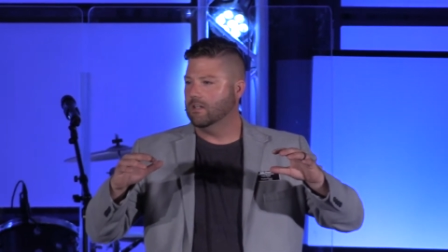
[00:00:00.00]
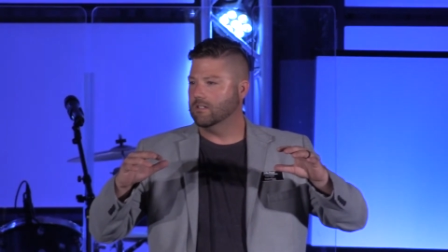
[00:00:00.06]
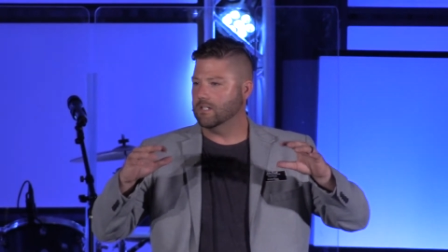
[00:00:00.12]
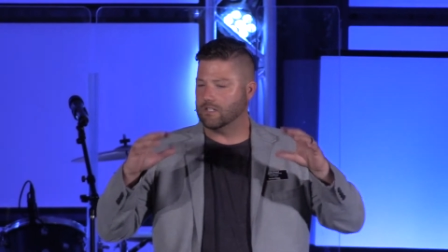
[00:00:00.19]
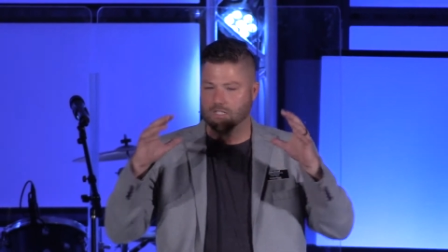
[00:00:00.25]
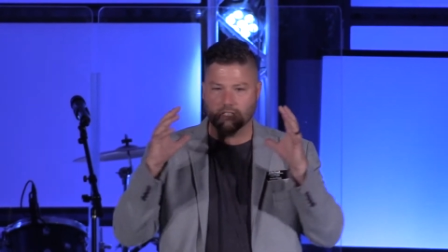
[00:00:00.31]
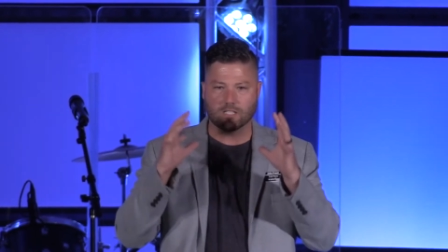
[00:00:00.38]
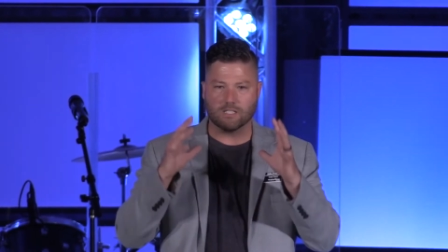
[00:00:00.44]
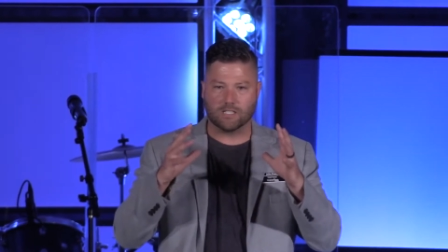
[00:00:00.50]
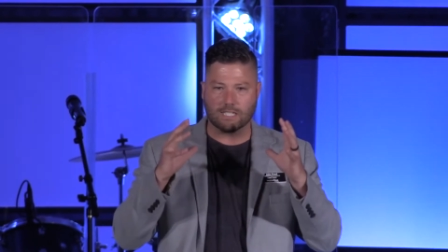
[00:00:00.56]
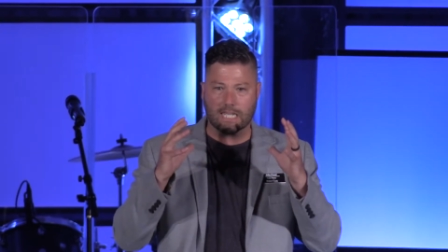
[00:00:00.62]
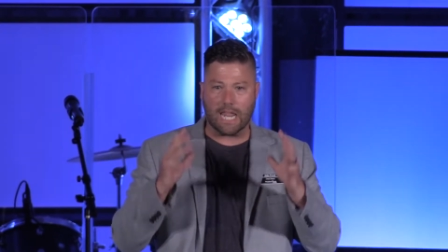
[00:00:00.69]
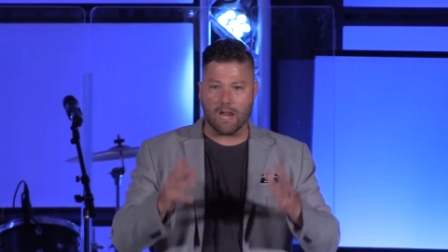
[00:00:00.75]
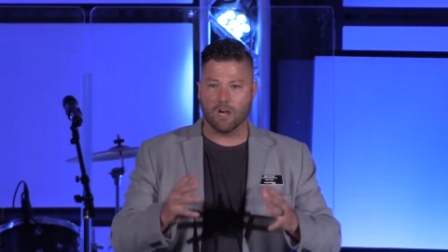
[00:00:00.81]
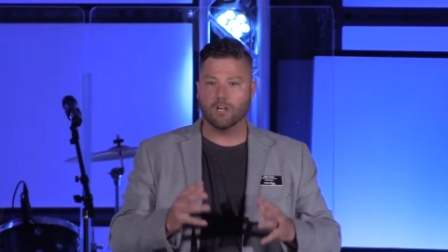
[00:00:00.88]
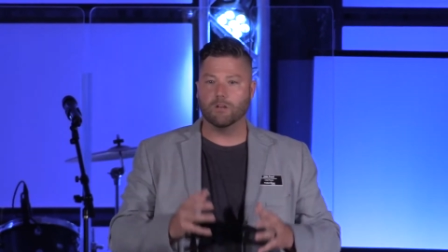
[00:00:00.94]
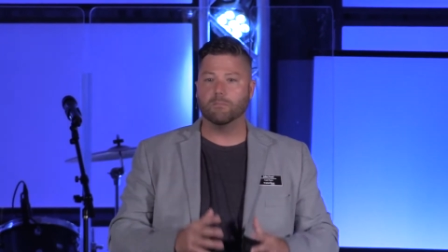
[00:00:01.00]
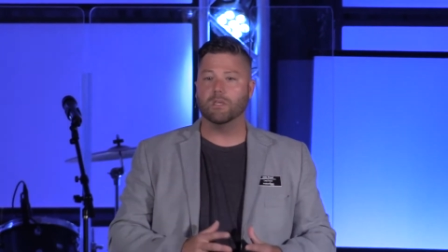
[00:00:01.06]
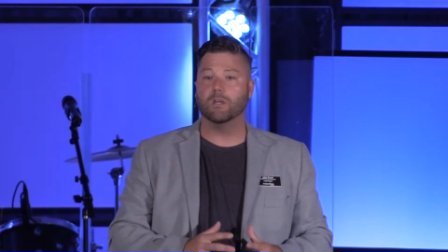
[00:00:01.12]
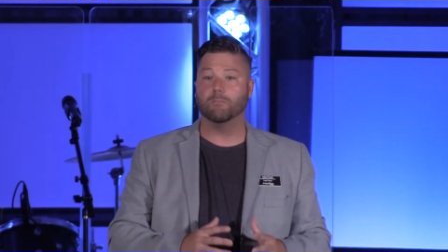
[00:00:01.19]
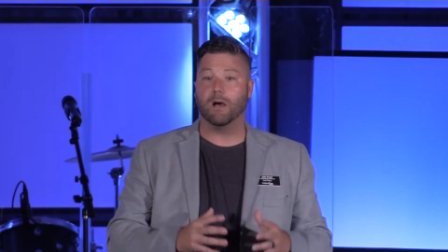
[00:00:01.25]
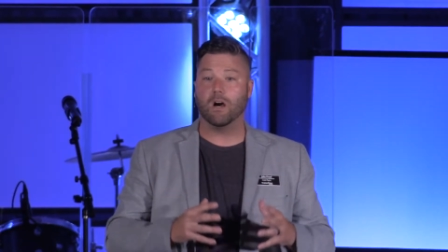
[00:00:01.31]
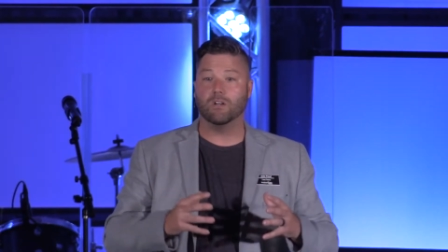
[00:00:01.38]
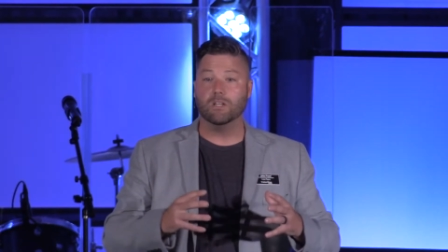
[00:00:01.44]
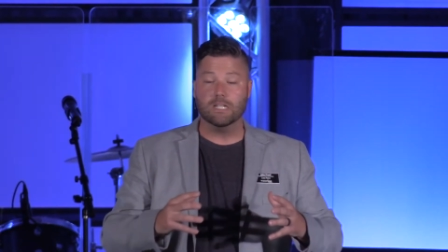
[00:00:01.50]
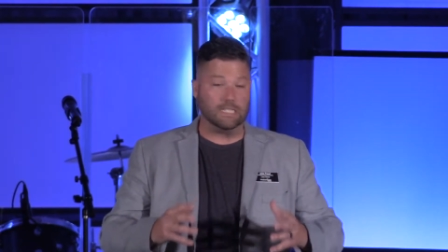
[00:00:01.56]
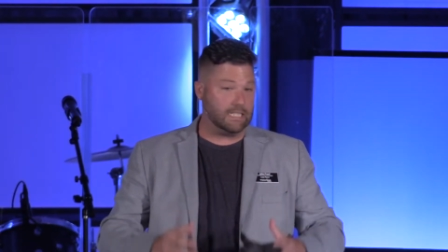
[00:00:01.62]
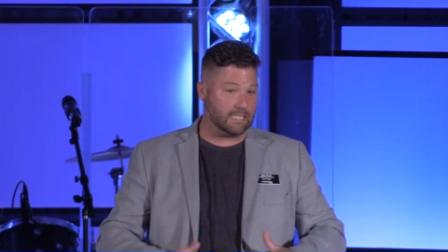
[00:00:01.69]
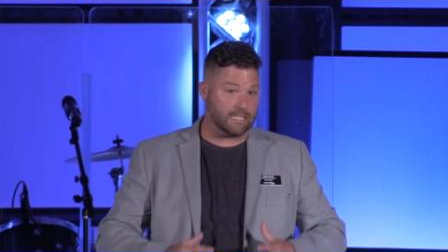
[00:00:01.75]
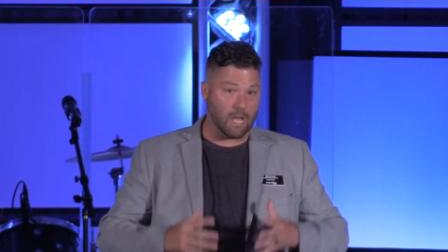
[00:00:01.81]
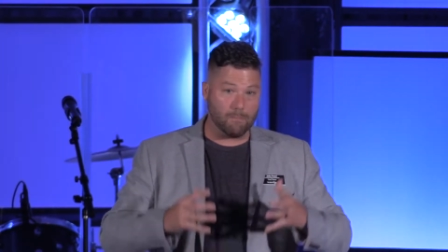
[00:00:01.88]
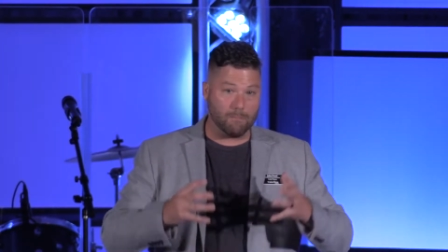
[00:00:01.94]
just scared me about
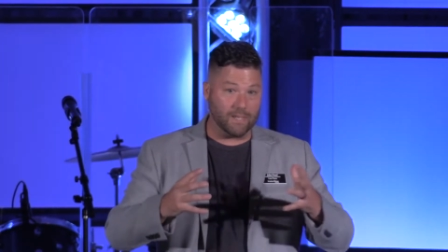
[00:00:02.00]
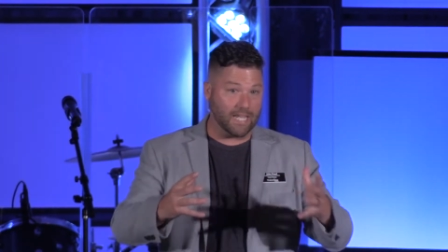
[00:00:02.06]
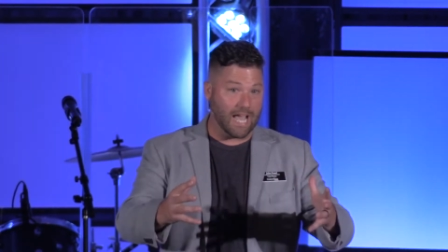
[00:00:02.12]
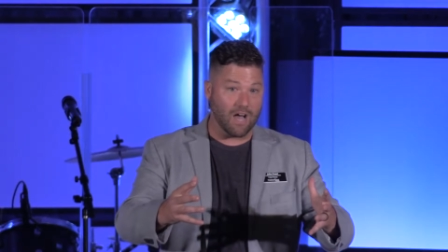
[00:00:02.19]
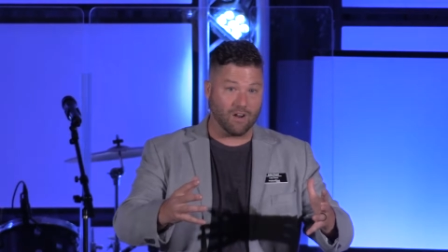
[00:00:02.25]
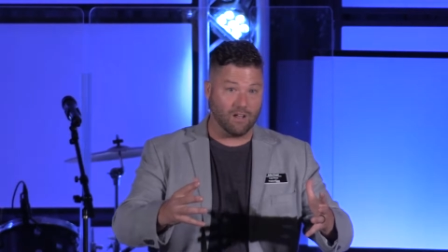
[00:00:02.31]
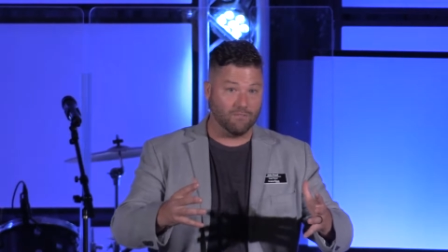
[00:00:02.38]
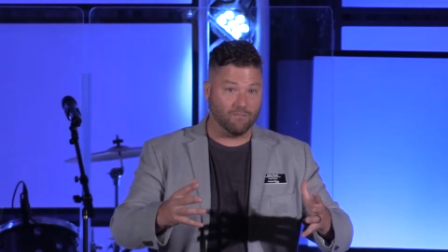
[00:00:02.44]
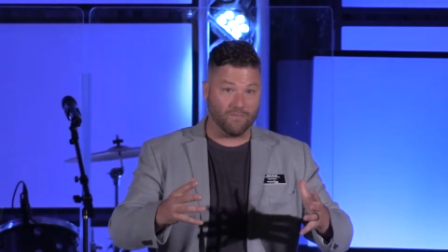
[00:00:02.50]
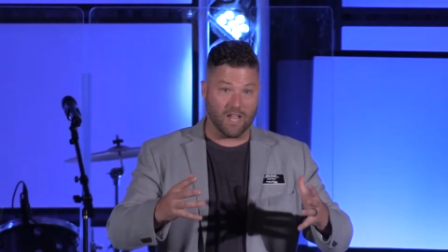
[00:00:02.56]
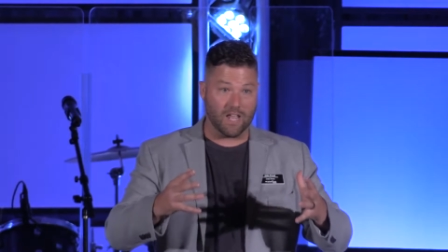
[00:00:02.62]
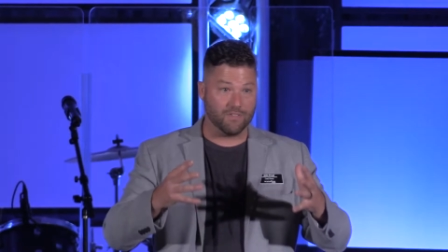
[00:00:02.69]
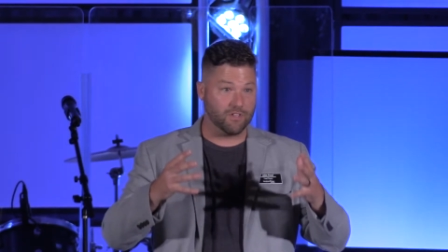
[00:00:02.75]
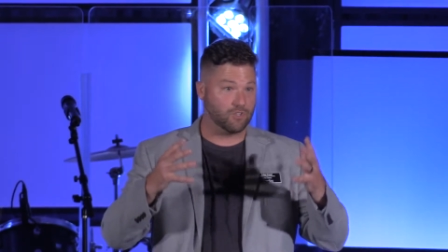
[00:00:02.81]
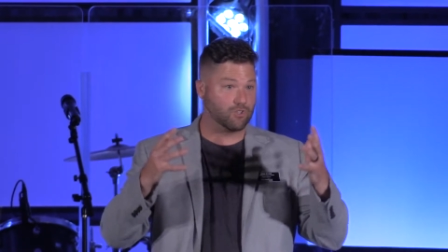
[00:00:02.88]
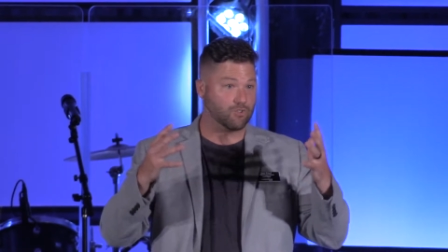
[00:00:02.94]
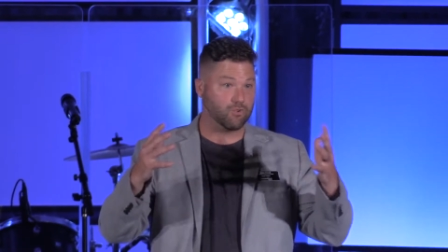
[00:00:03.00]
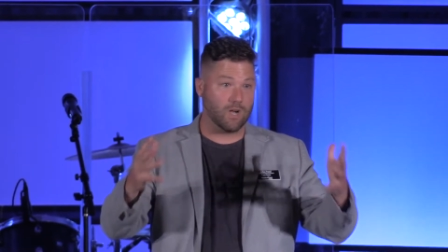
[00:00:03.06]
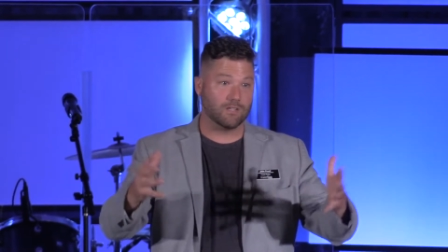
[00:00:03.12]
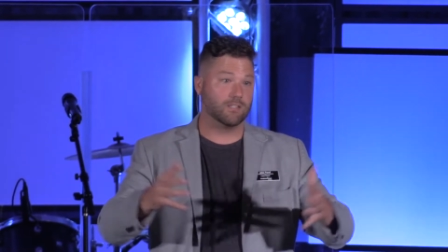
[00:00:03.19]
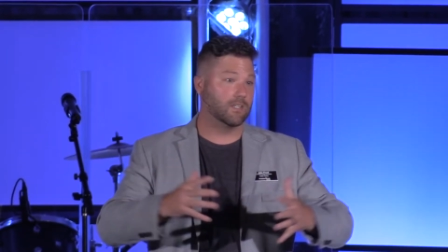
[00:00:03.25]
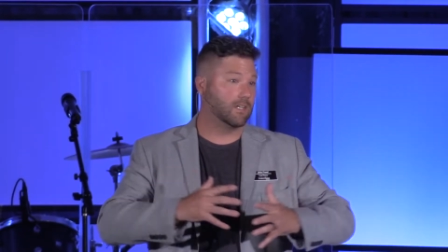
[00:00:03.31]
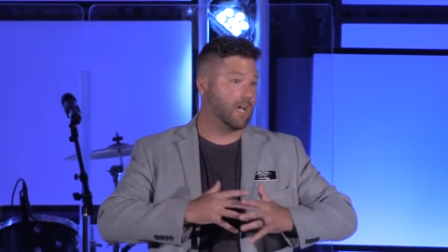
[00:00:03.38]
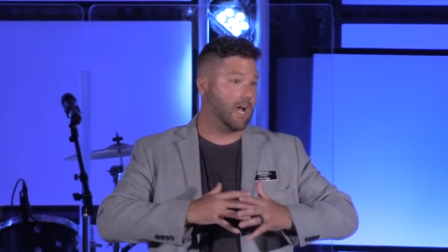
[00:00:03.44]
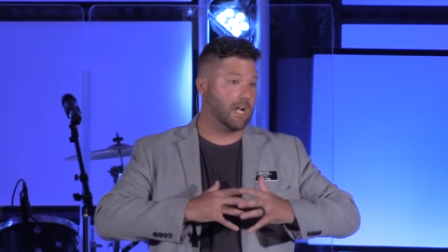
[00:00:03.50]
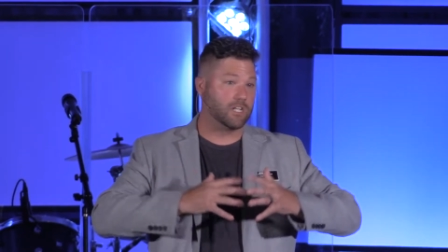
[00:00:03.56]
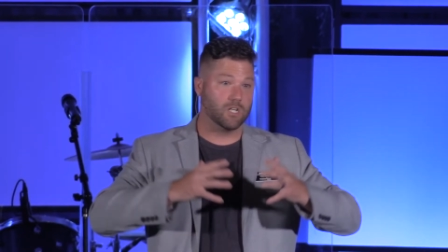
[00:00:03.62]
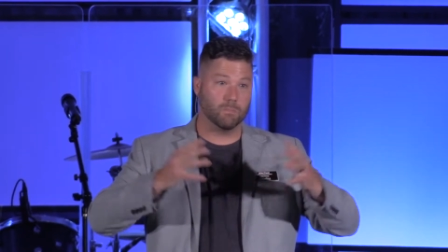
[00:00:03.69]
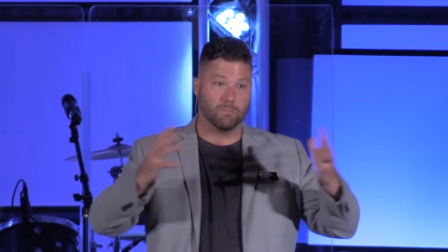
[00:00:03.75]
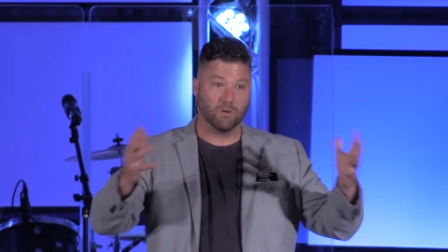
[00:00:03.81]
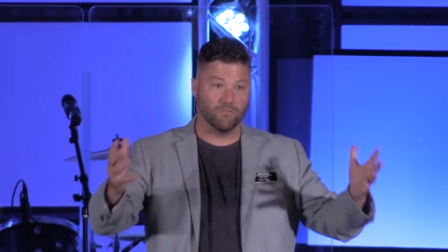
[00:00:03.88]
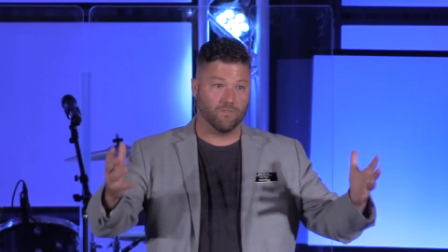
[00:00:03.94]
stepping out on faith and trusting God
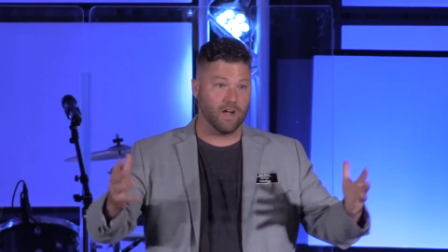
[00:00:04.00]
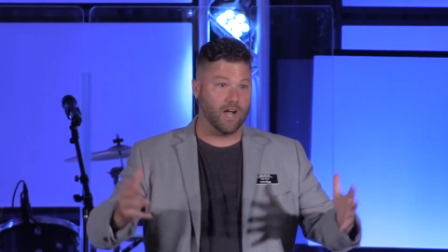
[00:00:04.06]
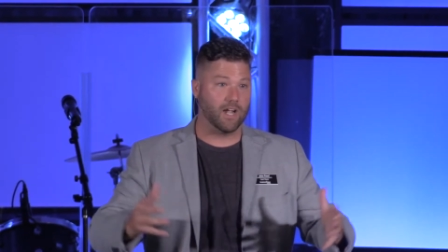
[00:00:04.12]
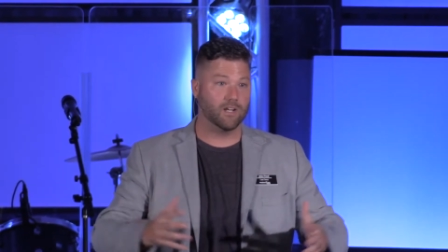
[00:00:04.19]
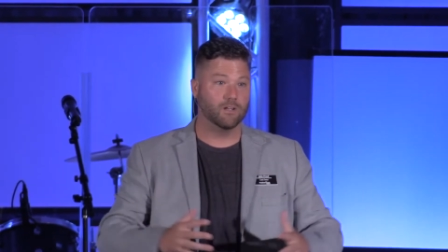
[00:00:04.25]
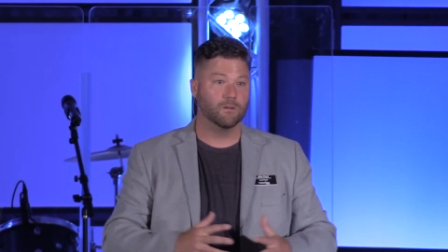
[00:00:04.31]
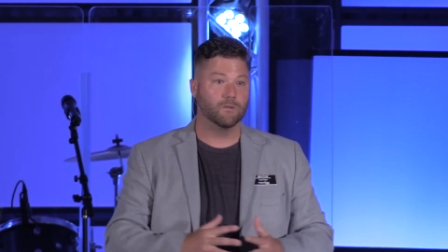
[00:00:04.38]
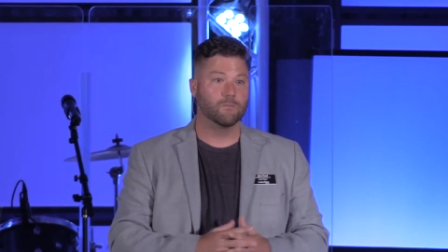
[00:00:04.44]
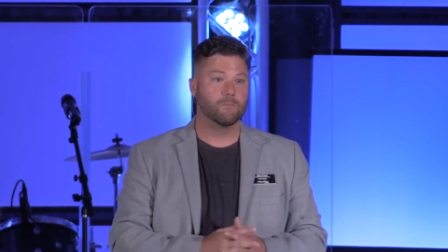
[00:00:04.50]
to provide.